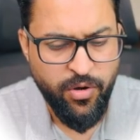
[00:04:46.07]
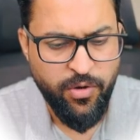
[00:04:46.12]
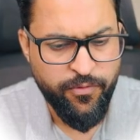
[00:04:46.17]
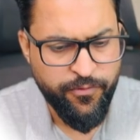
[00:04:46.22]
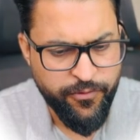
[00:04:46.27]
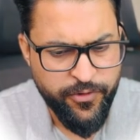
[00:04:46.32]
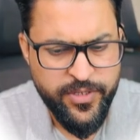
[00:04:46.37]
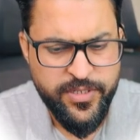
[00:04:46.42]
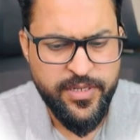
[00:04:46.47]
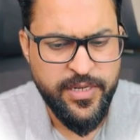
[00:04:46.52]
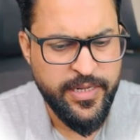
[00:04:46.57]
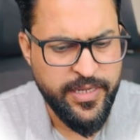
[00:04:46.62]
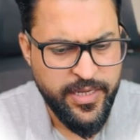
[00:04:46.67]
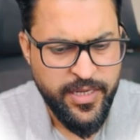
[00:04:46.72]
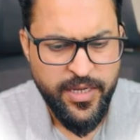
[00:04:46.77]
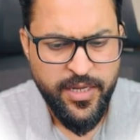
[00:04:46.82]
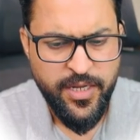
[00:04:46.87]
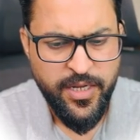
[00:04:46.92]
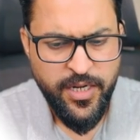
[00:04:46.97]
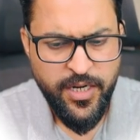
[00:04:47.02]

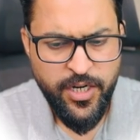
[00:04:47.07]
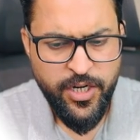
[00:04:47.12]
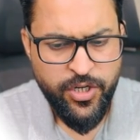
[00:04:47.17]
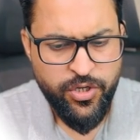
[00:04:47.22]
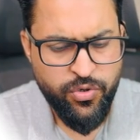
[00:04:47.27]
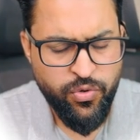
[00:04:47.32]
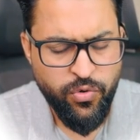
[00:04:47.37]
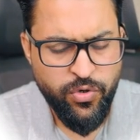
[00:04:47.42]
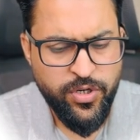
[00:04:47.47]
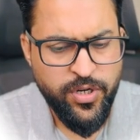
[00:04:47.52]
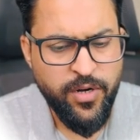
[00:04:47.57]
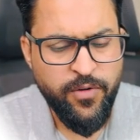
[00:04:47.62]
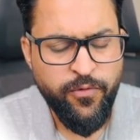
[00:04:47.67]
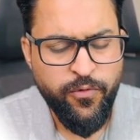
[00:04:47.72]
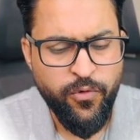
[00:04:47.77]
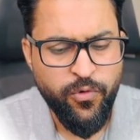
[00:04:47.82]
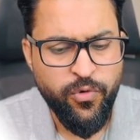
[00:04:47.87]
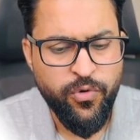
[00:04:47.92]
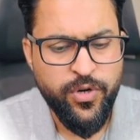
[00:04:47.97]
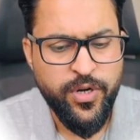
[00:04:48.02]
Obviously, total
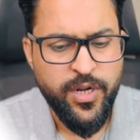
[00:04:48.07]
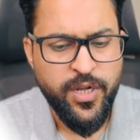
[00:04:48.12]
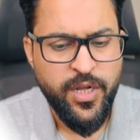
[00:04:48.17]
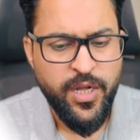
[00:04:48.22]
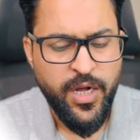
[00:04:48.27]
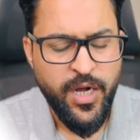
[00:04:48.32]
float